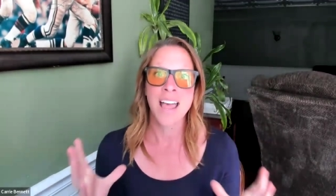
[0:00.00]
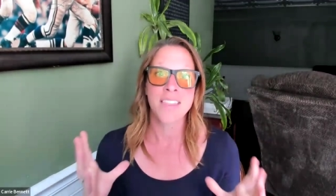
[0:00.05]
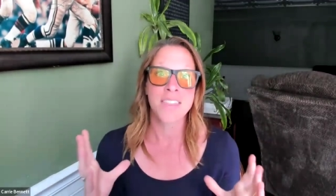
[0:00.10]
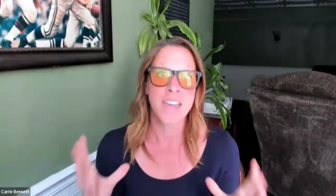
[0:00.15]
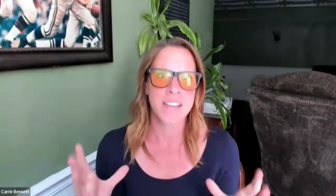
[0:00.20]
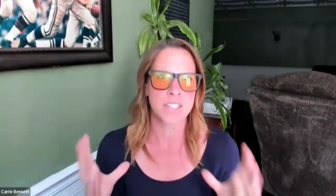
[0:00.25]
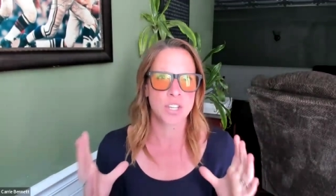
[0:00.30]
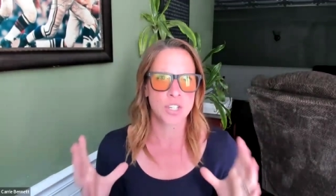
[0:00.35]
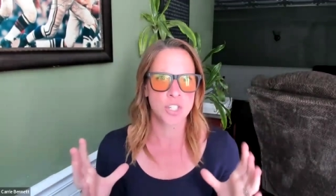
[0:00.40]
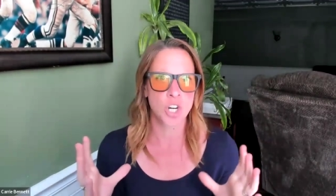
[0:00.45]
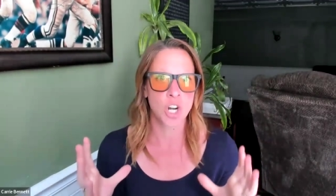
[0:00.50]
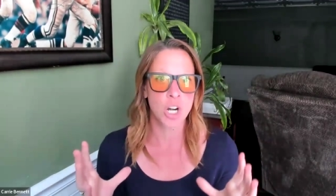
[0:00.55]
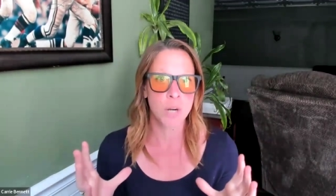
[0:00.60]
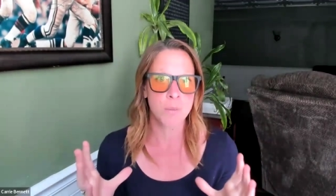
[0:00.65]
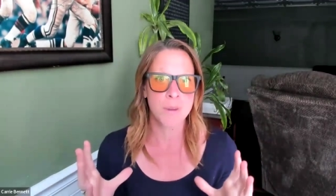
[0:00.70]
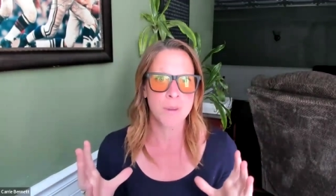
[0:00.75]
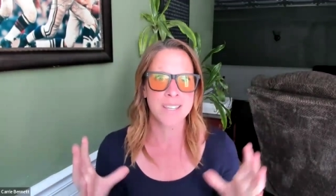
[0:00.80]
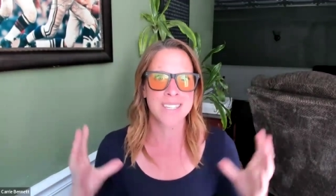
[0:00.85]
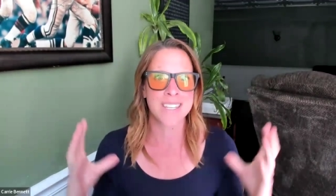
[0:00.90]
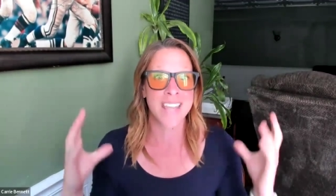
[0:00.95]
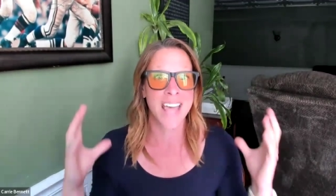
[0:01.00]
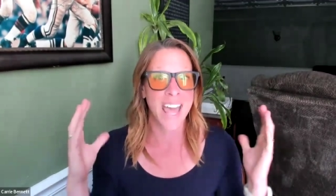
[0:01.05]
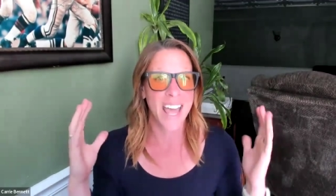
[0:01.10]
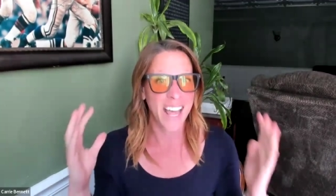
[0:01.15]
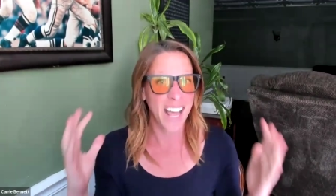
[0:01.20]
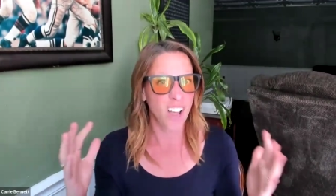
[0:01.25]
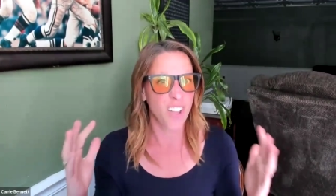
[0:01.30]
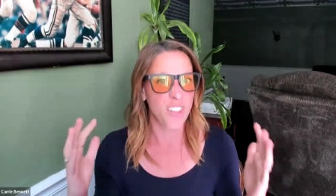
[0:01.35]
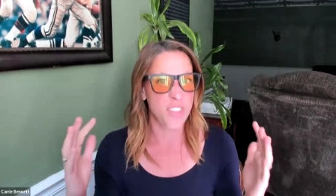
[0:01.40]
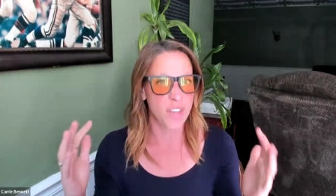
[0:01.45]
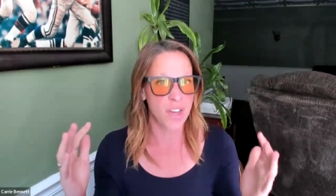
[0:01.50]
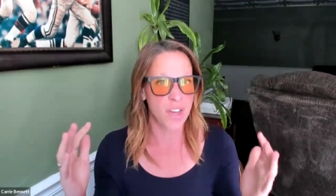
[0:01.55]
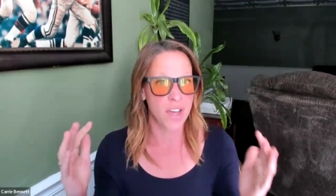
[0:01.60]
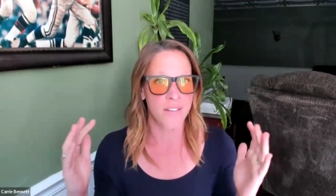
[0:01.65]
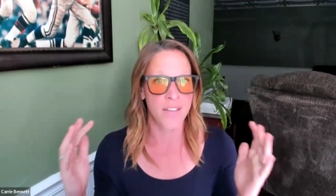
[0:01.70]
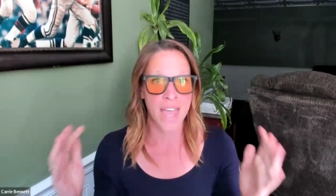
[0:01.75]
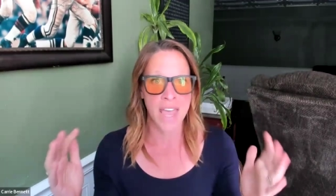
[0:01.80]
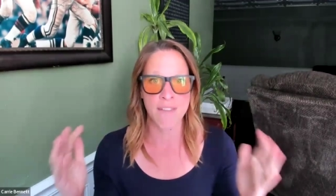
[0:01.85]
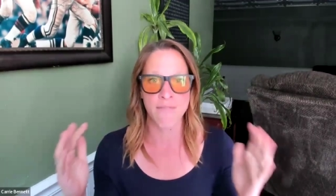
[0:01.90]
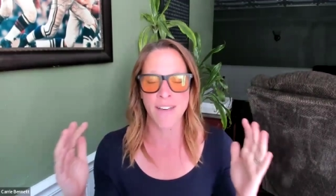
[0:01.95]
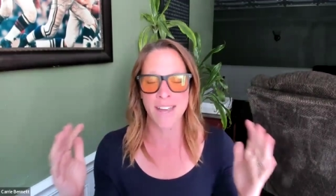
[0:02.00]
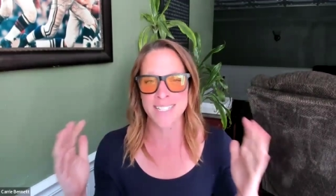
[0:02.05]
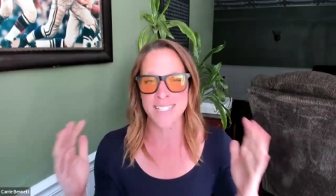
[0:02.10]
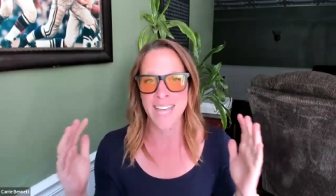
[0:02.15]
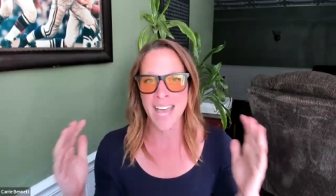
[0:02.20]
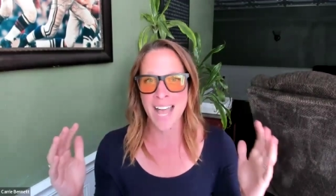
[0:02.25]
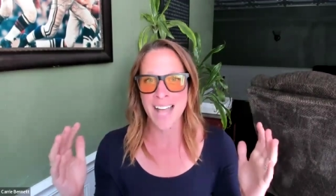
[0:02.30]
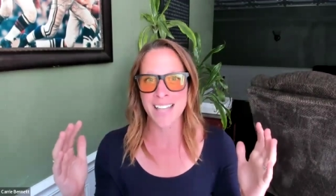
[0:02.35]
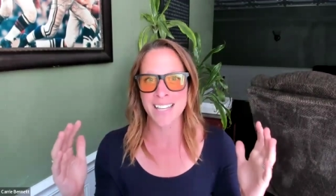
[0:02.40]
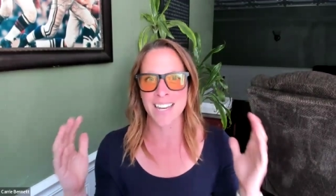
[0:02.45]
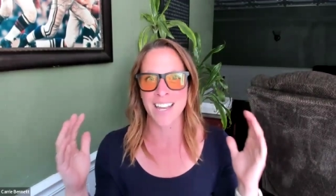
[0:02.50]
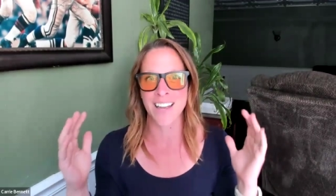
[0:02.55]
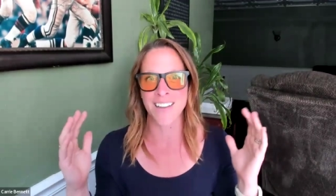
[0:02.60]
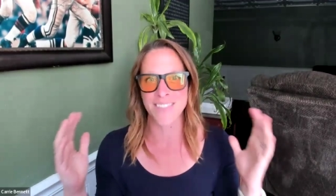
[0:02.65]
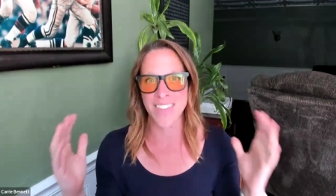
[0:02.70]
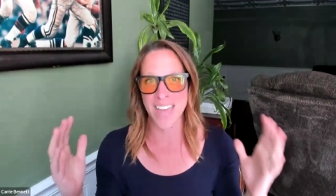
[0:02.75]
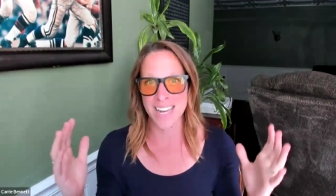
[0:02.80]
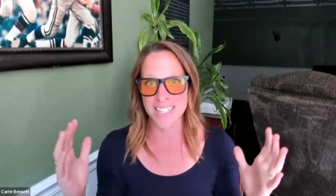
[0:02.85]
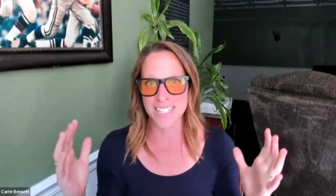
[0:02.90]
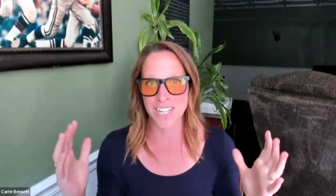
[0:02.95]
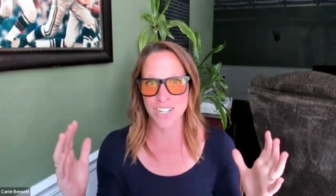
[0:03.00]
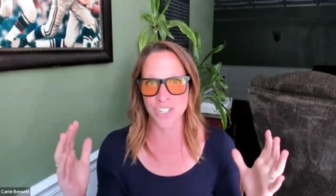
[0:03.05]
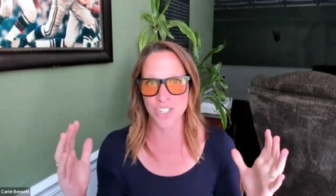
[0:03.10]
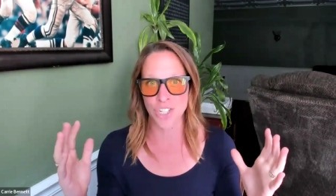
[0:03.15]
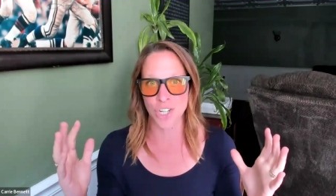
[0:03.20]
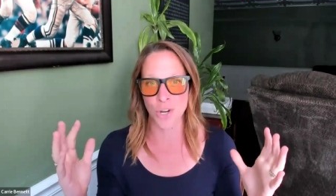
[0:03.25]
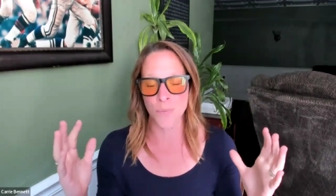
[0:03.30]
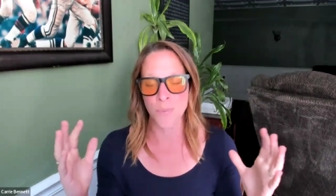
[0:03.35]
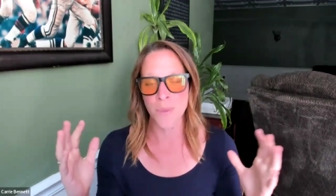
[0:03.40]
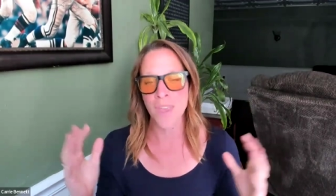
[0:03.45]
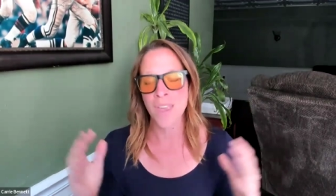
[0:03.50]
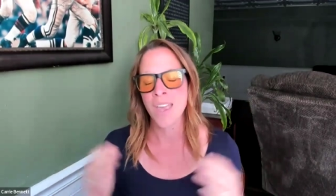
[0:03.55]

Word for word: that determines the health of, and vitality of that tissue.